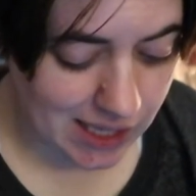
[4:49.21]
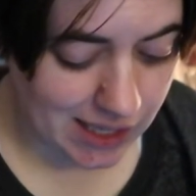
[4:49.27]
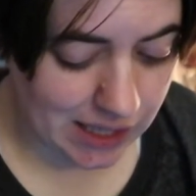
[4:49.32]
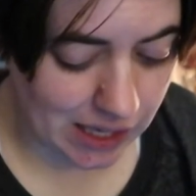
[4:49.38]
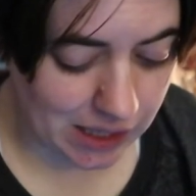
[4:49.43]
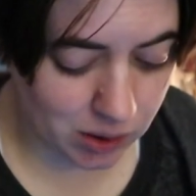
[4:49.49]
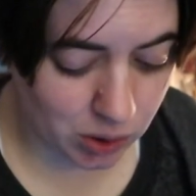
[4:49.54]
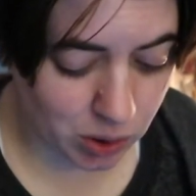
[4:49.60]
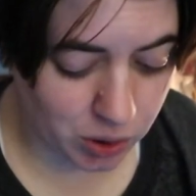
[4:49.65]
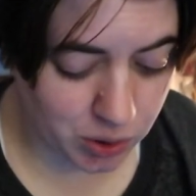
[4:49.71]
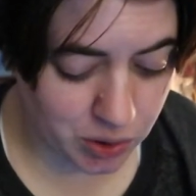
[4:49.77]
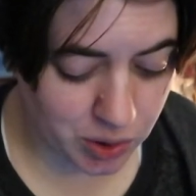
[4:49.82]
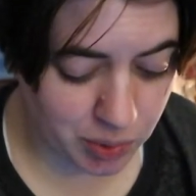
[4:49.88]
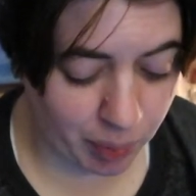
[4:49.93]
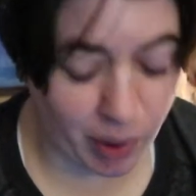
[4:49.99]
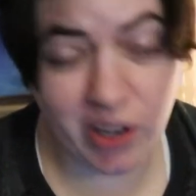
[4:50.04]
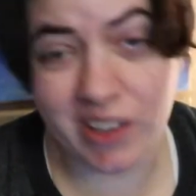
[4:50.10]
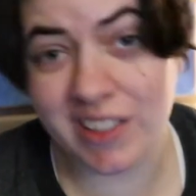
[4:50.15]
that includes
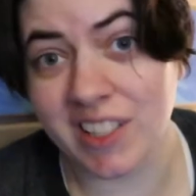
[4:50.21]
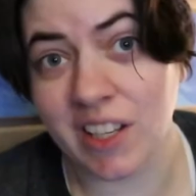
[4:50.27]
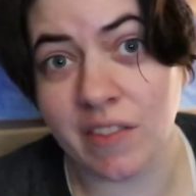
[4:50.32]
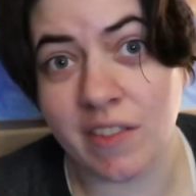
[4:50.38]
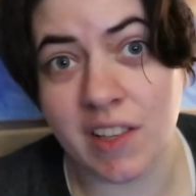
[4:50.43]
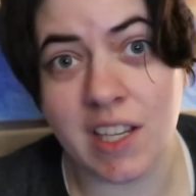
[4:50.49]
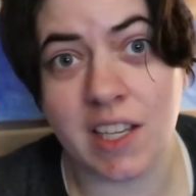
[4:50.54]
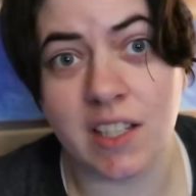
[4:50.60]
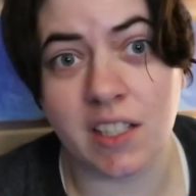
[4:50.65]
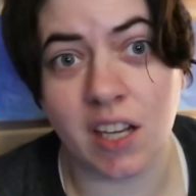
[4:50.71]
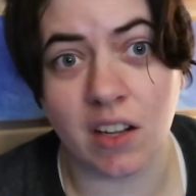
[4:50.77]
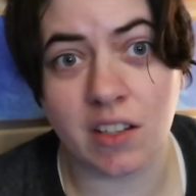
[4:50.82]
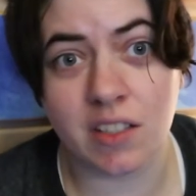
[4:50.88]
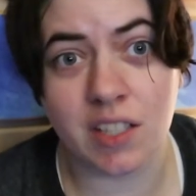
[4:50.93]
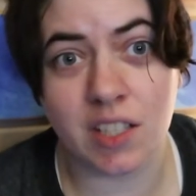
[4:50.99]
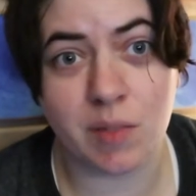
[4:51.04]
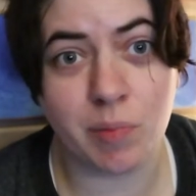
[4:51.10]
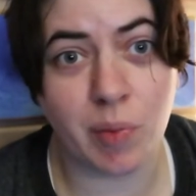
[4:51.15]
parts of the
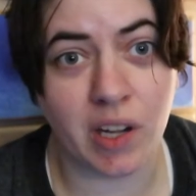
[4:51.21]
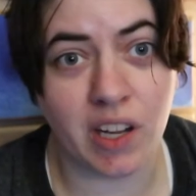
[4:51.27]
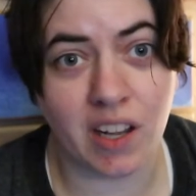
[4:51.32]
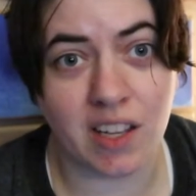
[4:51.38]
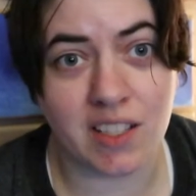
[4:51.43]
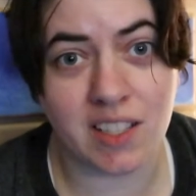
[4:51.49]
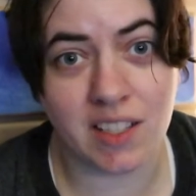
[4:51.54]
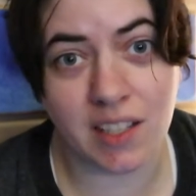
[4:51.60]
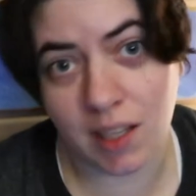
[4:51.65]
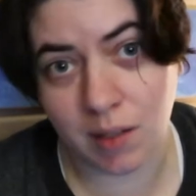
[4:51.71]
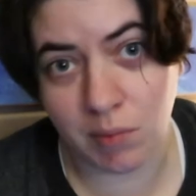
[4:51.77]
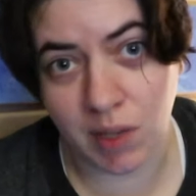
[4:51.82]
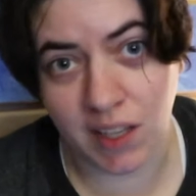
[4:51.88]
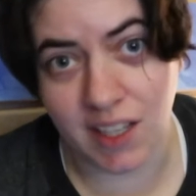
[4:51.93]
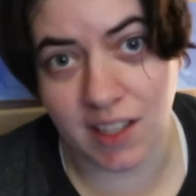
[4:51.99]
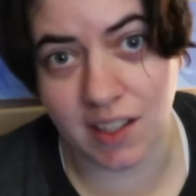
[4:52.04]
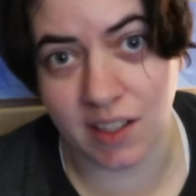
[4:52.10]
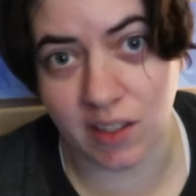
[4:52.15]
Tunxis, Paugussett, and
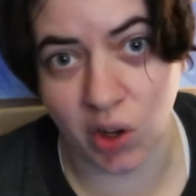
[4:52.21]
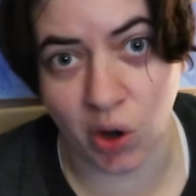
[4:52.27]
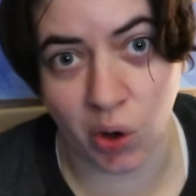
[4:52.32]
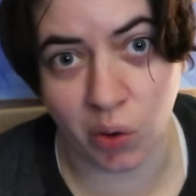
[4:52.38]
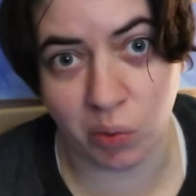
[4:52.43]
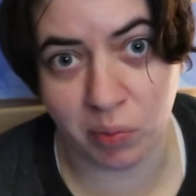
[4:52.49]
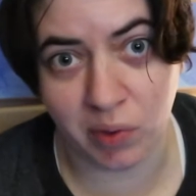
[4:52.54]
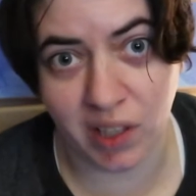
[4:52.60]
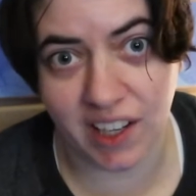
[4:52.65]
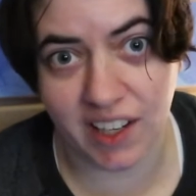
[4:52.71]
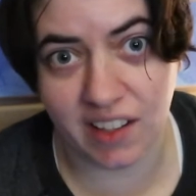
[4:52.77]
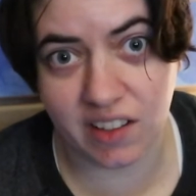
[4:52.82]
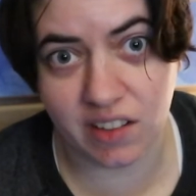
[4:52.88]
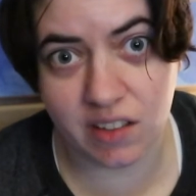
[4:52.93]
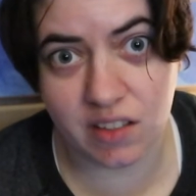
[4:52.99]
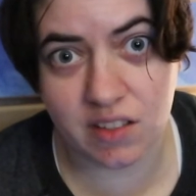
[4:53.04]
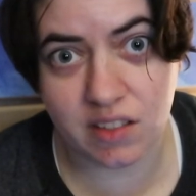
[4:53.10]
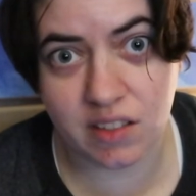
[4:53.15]
Mohican
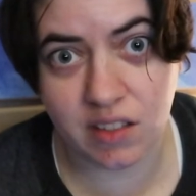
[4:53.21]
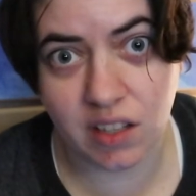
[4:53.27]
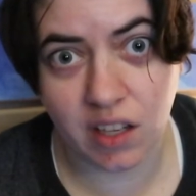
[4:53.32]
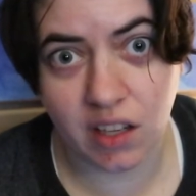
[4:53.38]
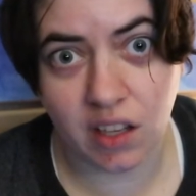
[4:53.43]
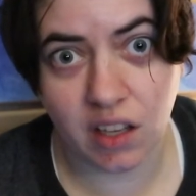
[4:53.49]
homelands.